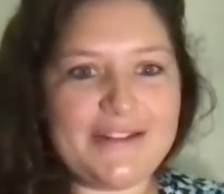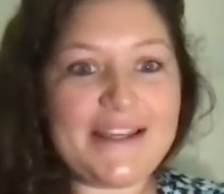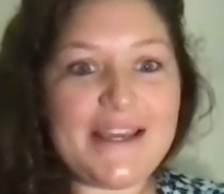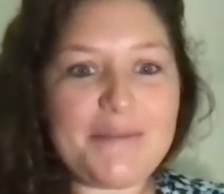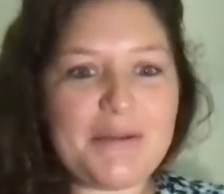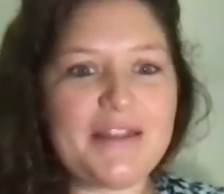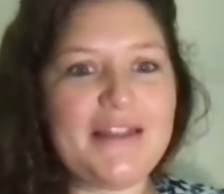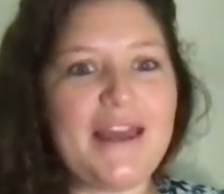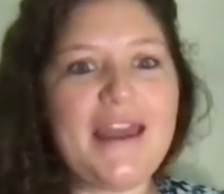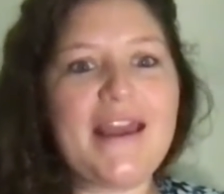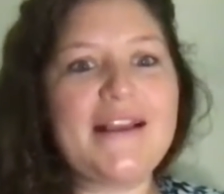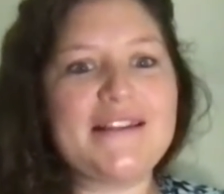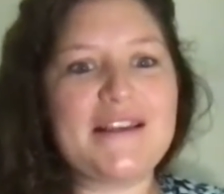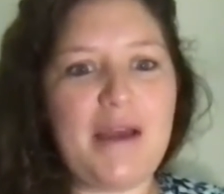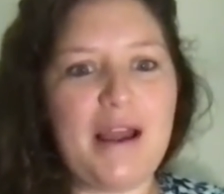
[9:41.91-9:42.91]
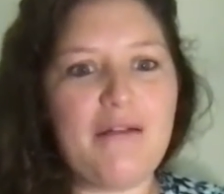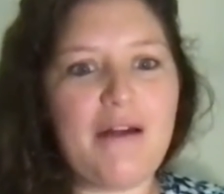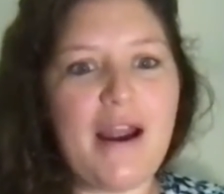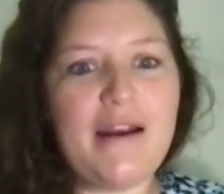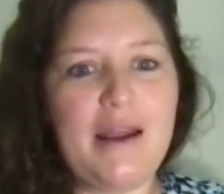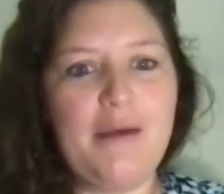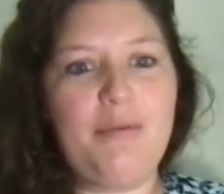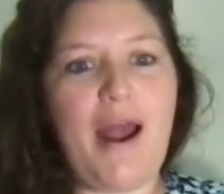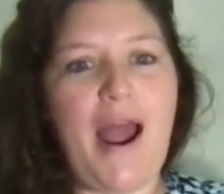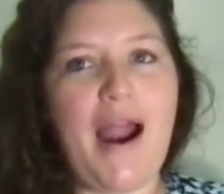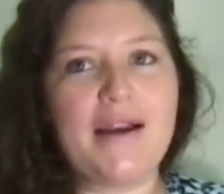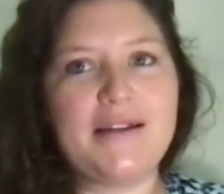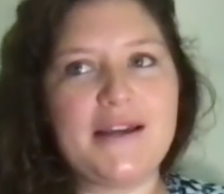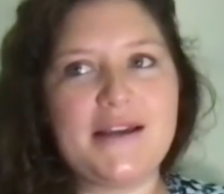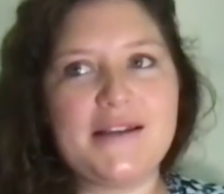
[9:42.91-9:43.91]
deep things in my writing
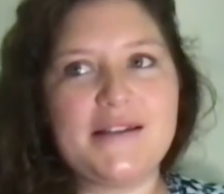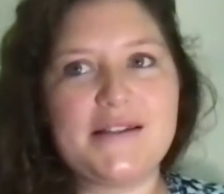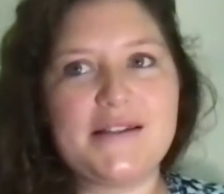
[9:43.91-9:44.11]
practice,